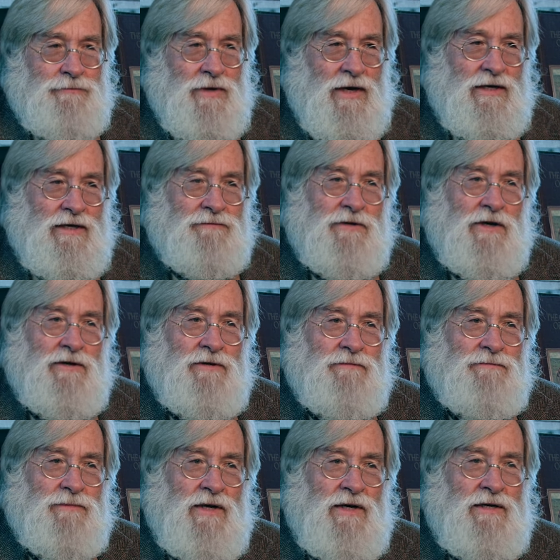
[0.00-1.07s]
And if they're
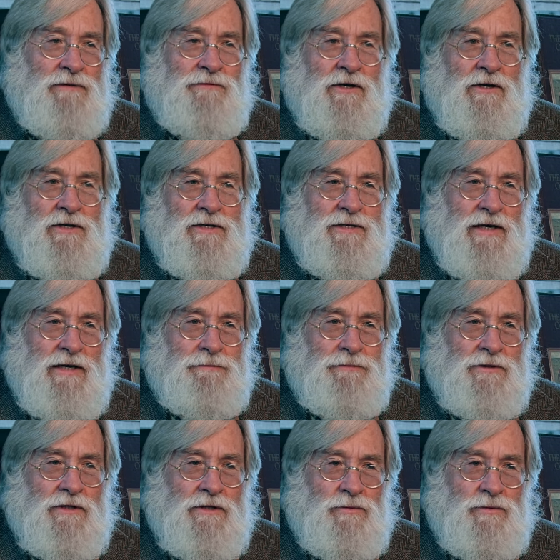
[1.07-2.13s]
and if they're
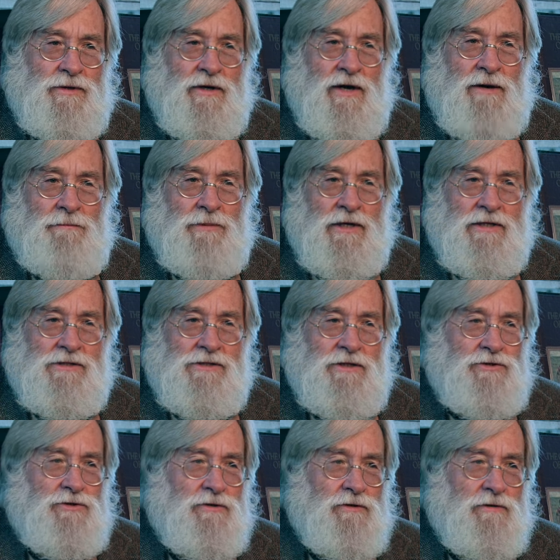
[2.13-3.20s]
adept with complex
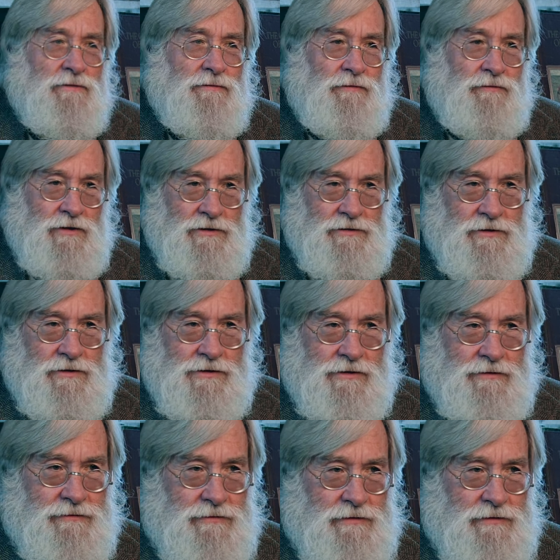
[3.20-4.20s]
digital filters,